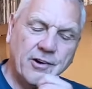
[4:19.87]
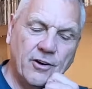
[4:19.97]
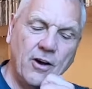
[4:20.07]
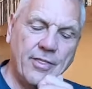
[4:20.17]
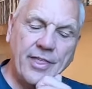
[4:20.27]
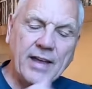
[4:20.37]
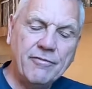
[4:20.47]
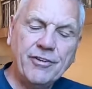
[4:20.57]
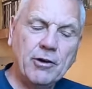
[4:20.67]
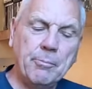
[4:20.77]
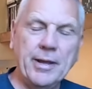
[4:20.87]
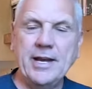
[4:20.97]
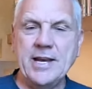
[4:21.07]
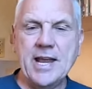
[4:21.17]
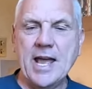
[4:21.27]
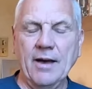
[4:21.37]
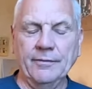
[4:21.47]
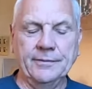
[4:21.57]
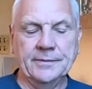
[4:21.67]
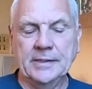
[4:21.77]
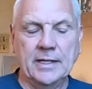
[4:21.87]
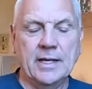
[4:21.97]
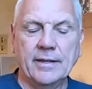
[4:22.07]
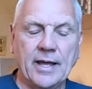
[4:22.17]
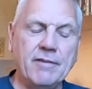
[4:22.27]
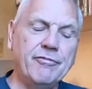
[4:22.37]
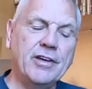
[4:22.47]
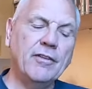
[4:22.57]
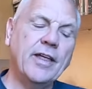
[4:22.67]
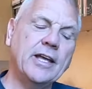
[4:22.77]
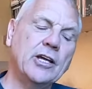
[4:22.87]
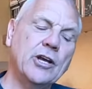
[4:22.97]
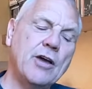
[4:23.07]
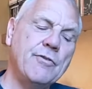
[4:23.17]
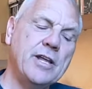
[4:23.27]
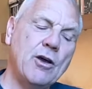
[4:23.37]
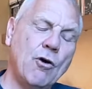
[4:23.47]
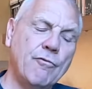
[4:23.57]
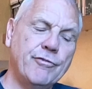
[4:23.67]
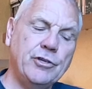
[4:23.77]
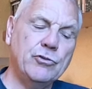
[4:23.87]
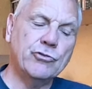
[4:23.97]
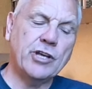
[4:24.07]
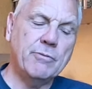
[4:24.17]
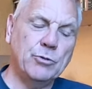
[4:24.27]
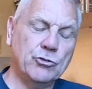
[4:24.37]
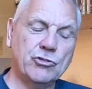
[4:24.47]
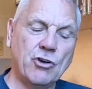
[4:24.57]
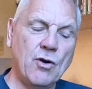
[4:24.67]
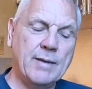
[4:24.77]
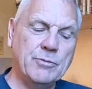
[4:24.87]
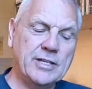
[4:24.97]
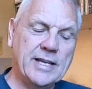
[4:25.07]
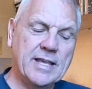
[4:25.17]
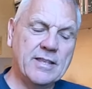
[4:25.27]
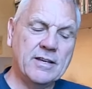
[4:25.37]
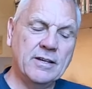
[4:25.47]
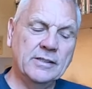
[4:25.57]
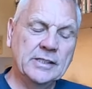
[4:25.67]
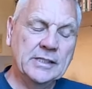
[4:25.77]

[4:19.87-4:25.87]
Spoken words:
All right, they feel pinned down. They feel they can only offer you so much time together.